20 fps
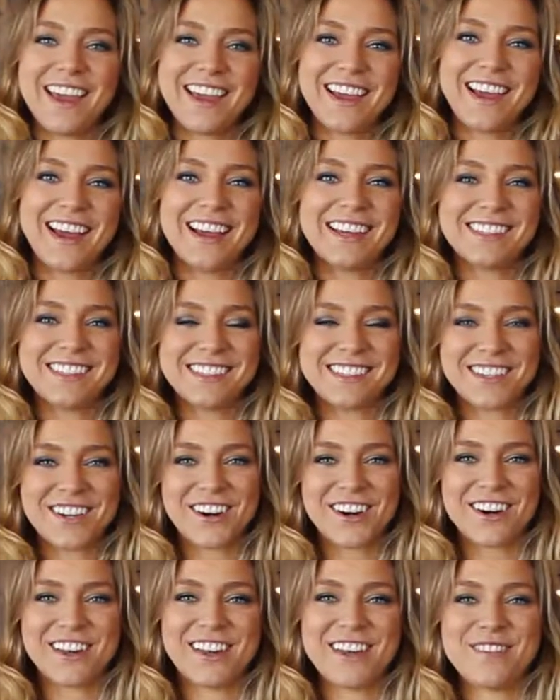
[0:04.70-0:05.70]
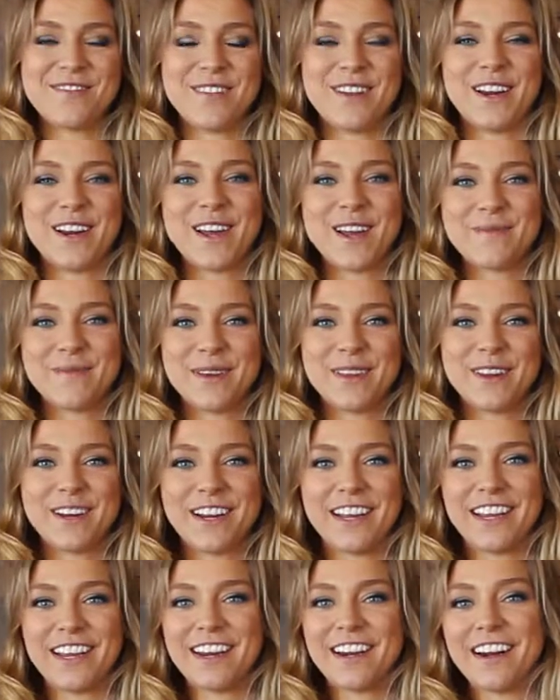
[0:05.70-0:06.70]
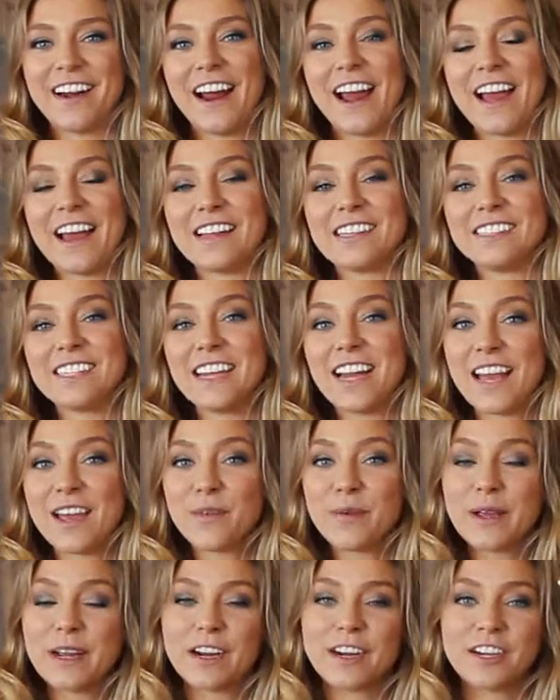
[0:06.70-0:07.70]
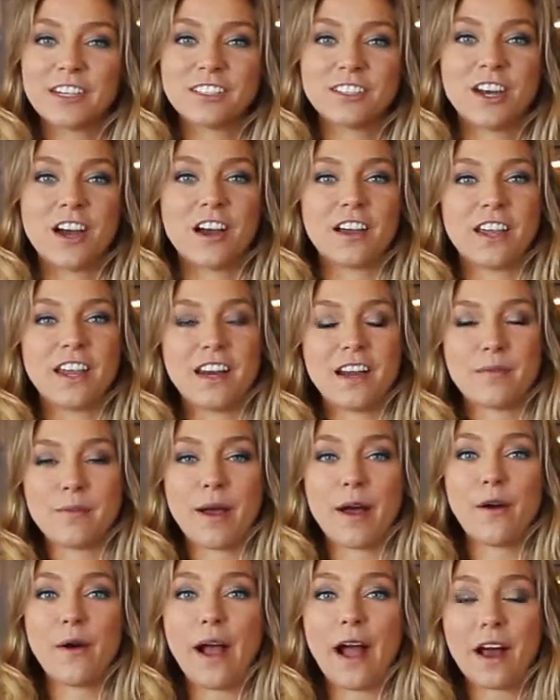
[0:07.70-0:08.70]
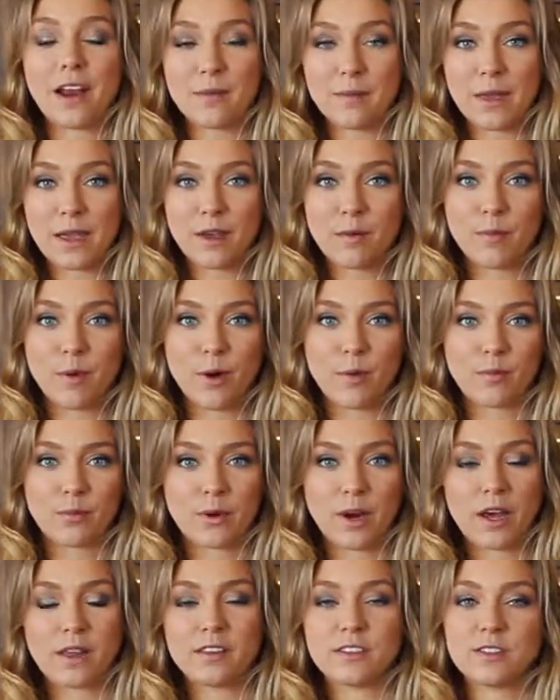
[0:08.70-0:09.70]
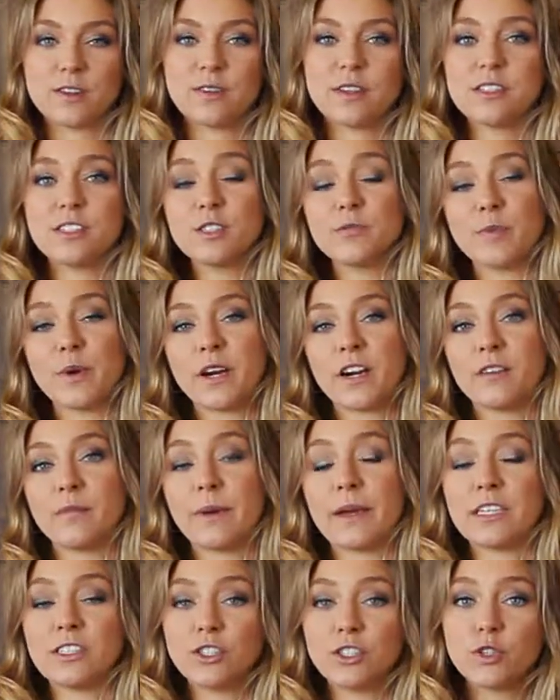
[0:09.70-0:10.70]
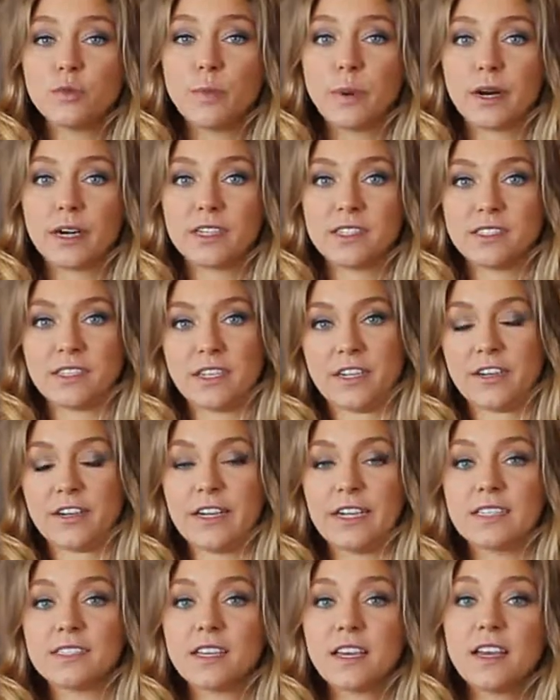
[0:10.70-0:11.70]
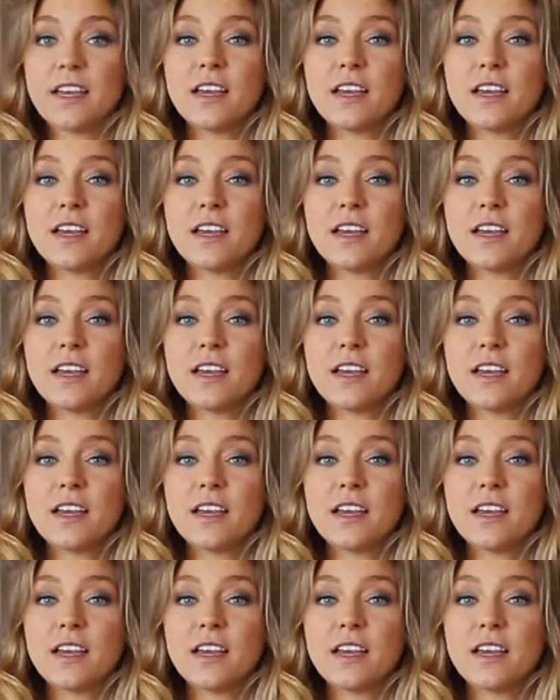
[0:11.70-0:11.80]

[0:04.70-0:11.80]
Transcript: Hey guys, it's Carly, Fairy Godmother here, and today we are talking about how to make a bone broth. So this is part of my two-part series.